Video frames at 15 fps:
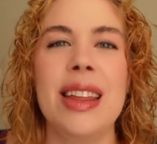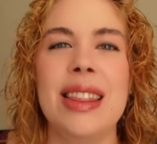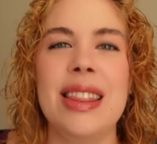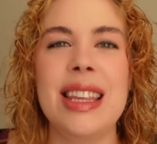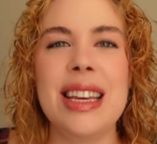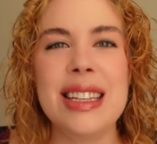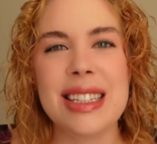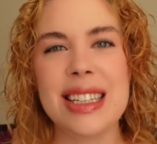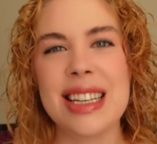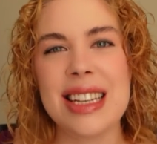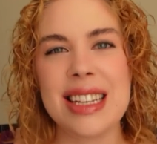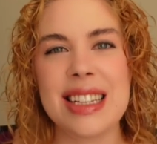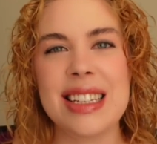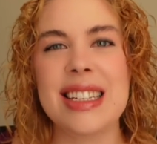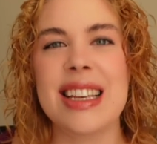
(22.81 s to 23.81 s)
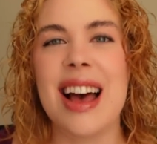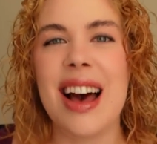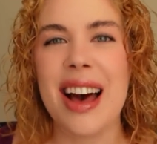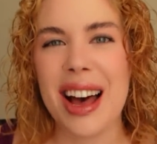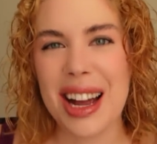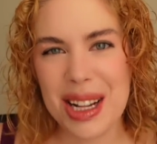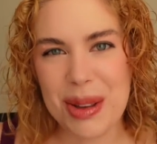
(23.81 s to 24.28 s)
This is
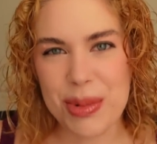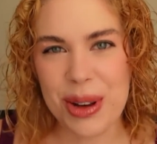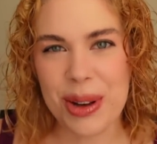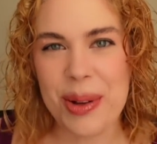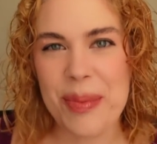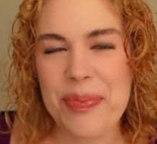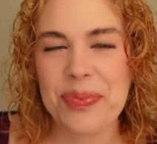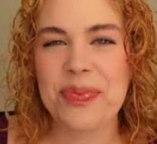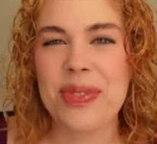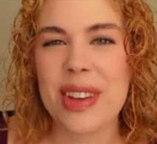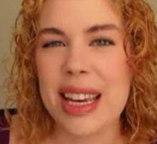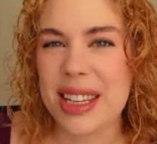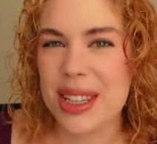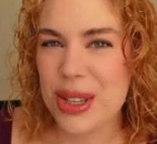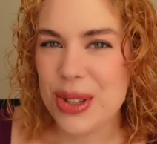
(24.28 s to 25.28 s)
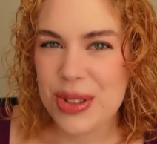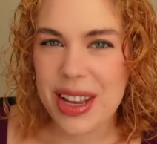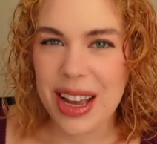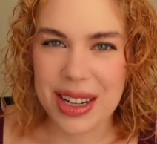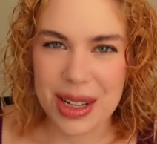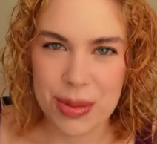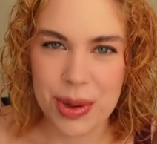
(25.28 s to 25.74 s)
Honeybook. I use
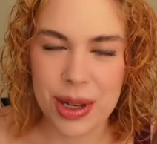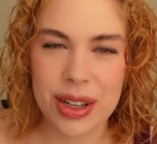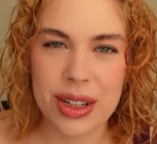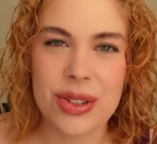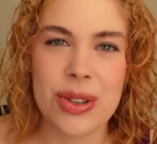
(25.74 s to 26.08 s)
Honeybook